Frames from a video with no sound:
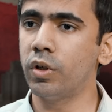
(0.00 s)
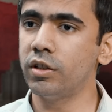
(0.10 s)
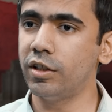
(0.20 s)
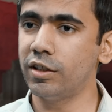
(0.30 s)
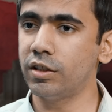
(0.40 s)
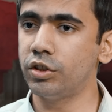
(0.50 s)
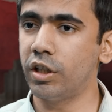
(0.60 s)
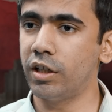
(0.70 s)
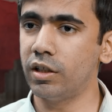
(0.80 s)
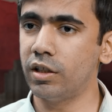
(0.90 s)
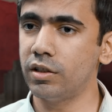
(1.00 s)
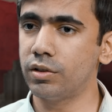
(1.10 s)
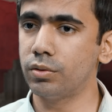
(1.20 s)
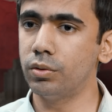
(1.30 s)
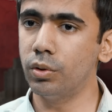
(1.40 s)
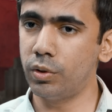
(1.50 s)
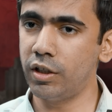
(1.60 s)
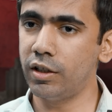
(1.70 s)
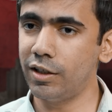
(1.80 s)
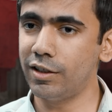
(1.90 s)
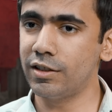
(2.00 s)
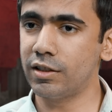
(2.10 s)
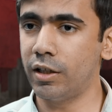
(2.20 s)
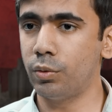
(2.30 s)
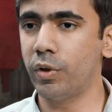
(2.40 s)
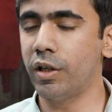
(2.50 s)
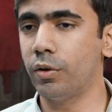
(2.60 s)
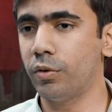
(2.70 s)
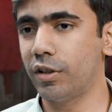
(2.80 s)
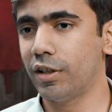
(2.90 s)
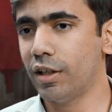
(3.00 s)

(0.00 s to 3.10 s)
one thing that china is good in it is that whenever